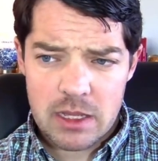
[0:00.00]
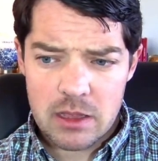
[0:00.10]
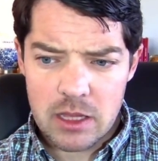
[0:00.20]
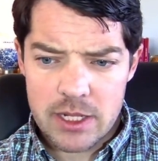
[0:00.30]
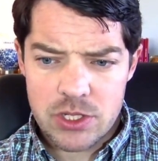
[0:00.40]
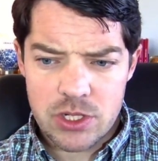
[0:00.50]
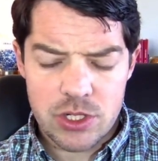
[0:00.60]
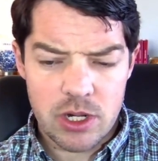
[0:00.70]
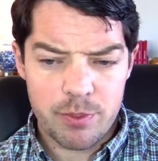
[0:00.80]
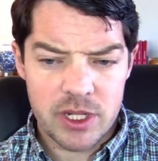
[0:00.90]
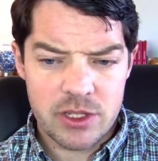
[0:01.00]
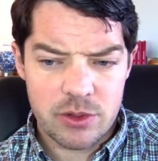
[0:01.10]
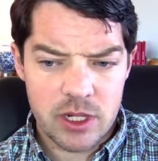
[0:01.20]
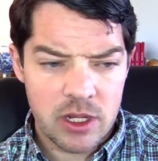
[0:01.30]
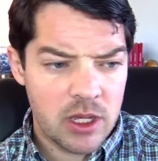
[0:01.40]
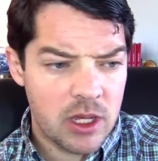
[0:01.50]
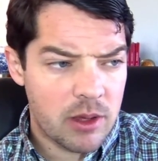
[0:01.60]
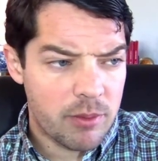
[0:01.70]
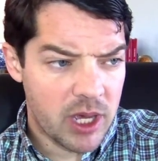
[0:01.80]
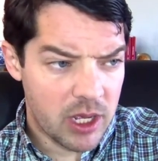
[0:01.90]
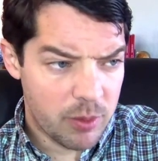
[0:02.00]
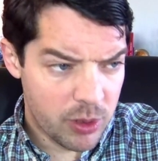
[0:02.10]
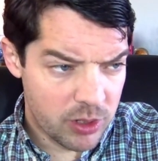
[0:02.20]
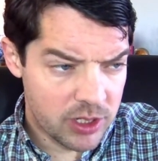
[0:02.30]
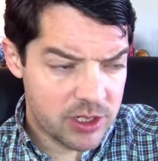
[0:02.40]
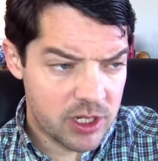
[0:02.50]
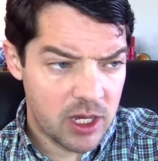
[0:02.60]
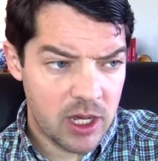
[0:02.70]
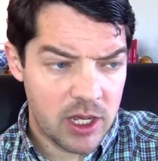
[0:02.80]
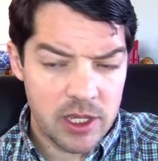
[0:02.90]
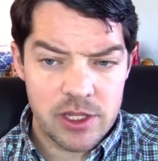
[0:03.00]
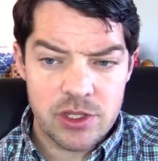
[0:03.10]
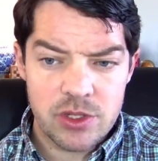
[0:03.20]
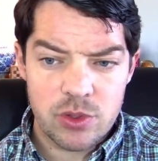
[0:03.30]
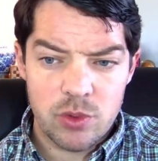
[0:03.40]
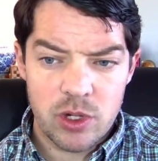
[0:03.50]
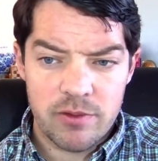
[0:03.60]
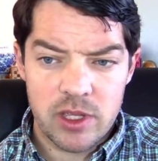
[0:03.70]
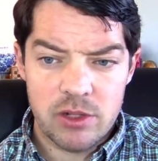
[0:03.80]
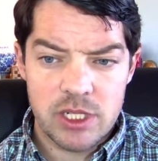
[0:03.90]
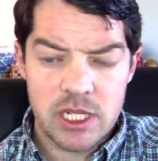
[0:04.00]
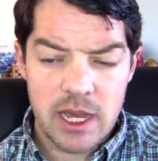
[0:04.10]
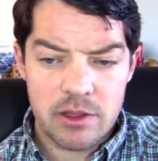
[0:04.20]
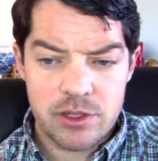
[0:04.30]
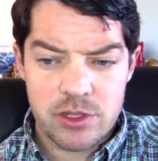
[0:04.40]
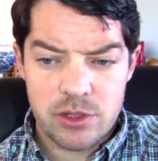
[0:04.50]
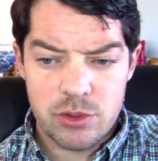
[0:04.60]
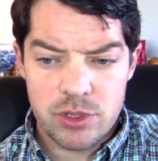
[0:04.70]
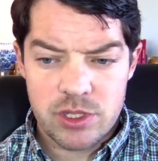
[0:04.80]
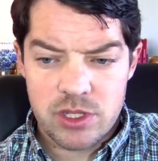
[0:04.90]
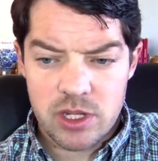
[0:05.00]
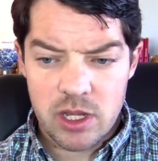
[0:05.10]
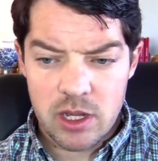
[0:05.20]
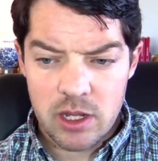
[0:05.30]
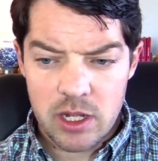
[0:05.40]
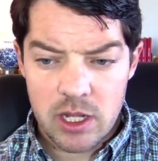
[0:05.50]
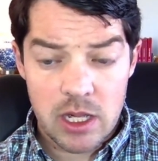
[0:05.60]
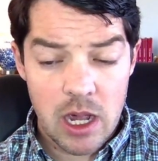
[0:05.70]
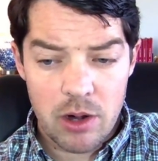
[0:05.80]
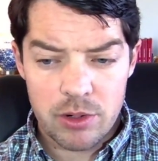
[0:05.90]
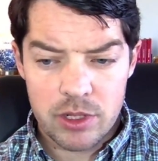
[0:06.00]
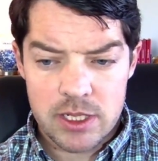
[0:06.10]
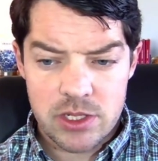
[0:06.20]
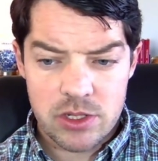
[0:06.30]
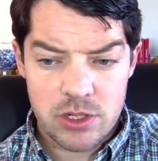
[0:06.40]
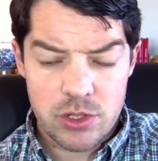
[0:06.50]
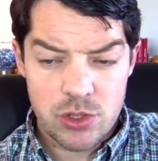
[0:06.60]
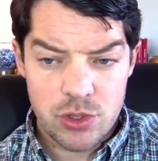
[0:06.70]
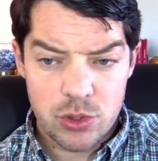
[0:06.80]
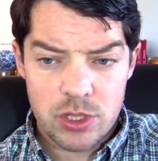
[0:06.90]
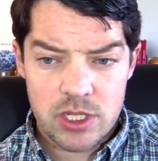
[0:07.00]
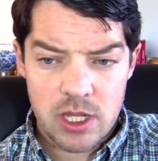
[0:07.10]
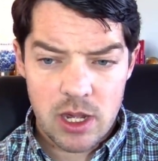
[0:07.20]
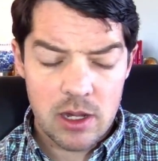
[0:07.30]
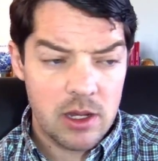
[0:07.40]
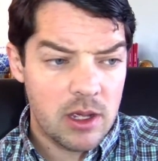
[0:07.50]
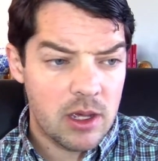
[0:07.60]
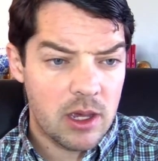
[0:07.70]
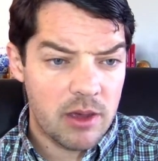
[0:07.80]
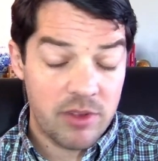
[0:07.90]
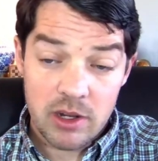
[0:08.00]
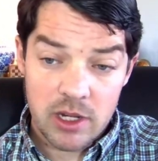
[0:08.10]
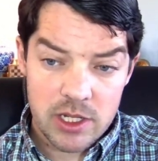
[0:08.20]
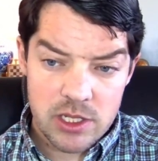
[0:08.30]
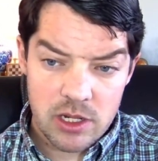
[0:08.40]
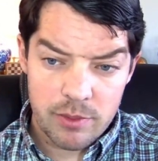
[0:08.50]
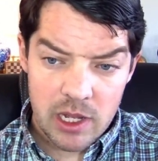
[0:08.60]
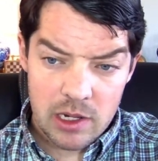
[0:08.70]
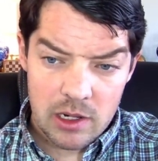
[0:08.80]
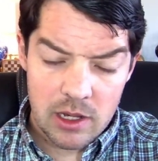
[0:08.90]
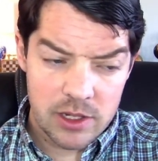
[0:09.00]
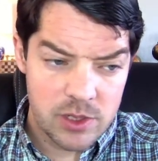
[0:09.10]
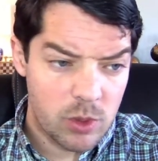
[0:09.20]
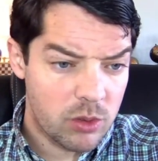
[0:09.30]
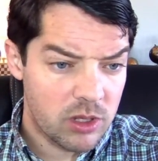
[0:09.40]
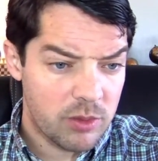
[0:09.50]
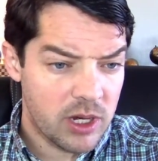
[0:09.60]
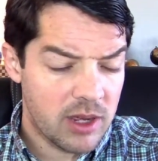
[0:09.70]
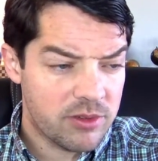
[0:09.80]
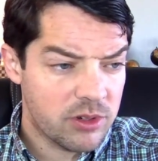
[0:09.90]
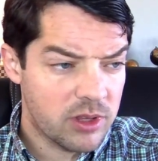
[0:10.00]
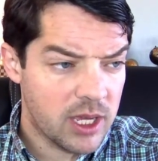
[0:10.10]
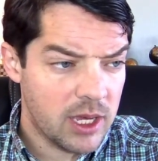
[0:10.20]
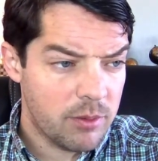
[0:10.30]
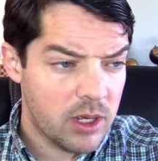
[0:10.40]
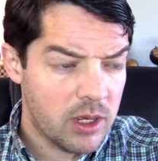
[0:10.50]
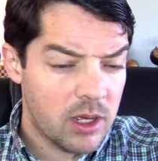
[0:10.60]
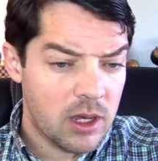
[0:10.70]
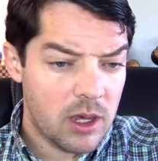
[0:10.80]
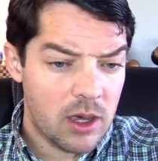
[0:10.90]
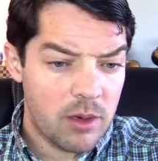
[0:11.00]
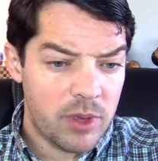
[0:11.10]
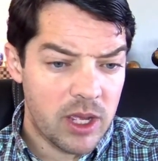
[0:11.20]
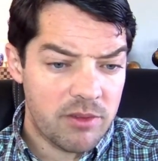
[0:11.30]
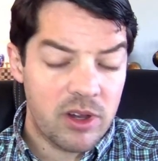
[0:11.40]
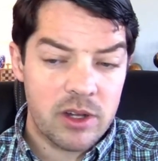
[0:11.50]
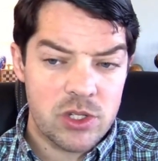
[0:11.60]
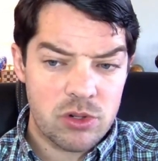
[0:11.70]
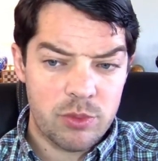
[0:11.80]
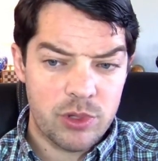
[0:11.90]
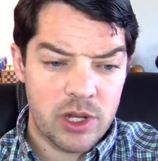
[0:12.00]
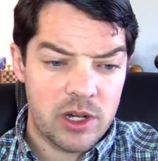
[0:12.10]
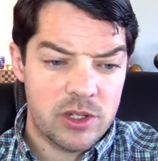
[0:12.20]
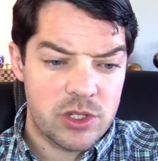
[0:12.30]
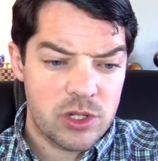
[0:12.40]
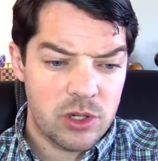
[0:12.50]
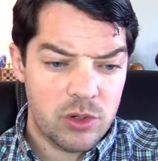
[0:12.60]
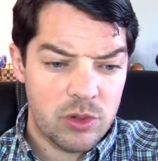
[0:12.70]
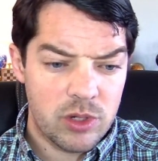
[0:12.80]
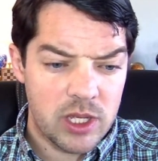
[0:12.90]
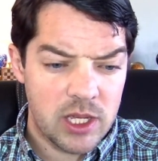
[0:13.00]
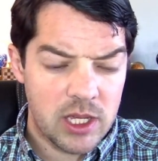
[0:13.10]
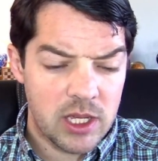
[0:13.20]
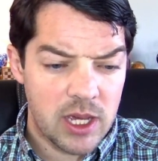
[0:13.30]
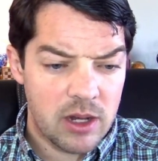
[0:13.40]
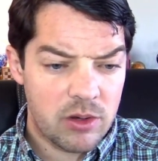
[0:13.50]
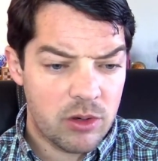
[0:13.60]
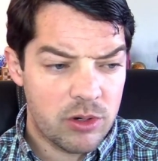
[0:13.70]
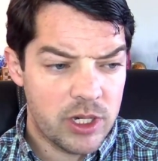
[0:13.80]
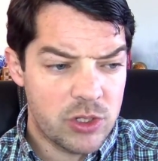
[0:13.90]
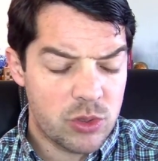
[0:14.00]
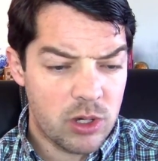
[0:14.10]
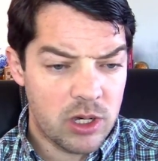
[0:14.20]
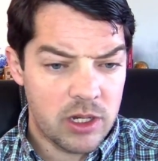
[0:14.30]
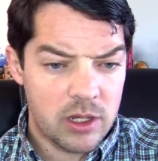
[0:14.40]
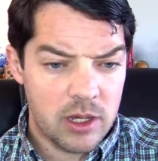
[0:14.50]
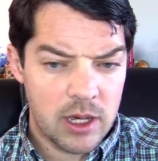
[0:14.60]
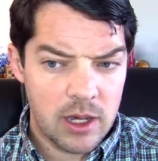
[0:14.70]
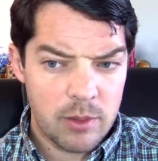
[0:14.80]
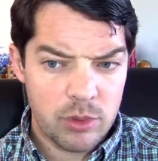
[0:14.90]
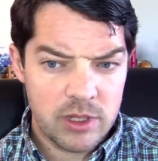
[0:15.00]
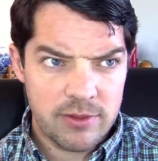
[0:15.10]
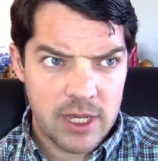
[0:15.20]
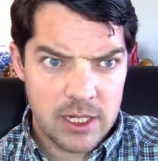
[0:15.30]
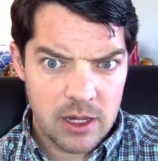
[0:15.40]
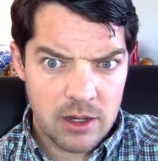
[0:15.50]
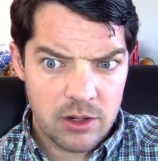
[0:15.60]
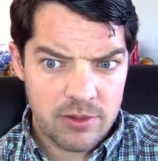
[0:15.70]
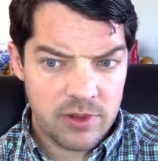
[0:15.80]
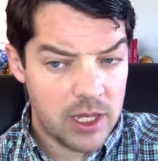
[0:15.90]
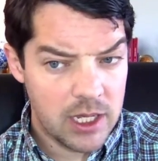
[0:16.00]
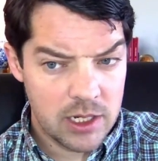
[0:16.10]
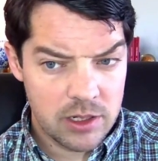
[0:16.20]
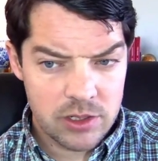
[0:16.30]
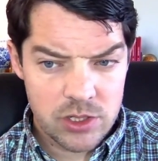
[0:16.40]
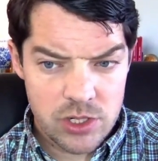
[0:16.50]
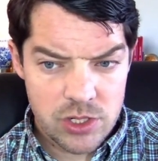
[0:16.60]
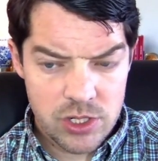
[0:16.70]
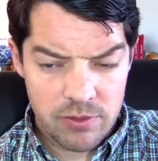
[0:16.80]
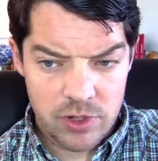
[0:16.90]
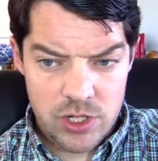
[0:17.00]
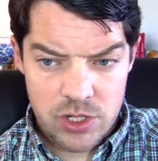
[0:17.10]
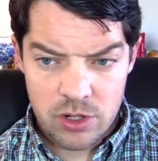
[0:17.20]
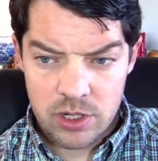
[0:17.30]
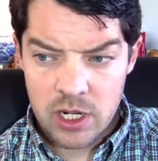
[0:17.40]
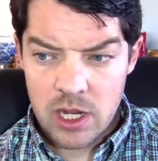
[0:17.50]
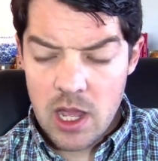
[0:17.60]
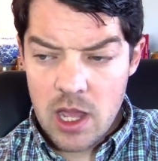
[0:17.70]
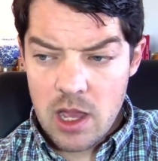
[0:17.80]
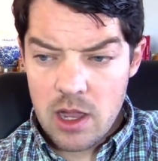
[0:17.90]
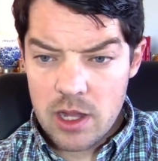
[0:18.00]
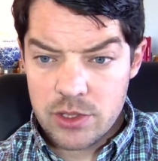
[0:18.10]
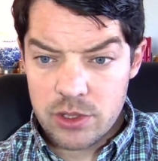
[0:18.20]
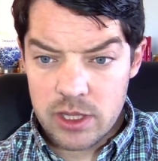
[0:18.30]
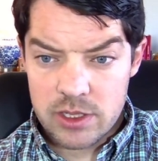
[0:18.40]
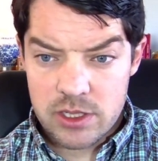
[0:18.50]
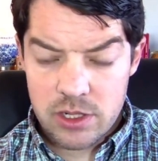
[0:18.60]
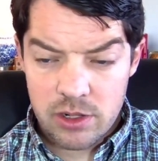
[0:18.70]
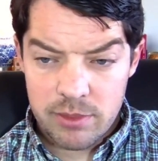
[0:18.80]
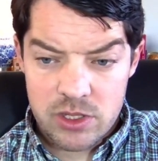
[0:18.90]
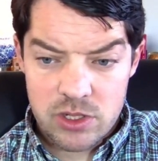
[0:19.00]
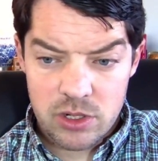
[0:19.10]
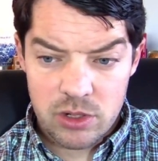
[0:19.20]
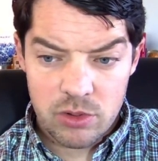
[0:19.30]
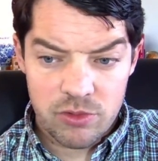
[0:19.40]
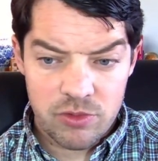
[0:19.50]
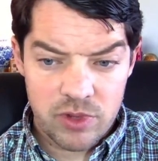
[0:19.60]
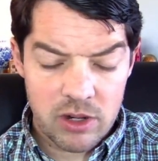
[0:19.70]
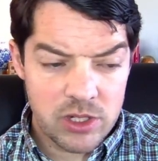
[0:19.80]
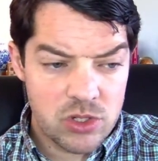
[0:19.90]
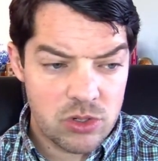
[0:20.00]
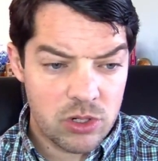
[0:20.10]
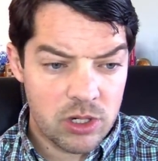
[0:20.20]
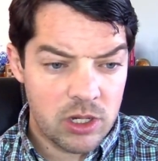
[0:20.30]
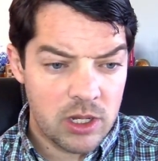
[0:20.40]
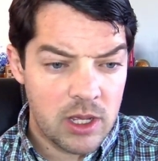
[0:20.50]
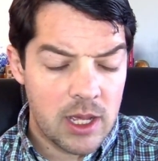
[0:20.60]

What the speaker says: let's jump into it. My opponent is one of the UT Dallas students, Karolis Juksta. Very nice young man. I spoke with a bit after the game, and a very strong player. So he had already drawn, I believe, Kaidanov and Jeffrey Xiong during this tournament, so very strong.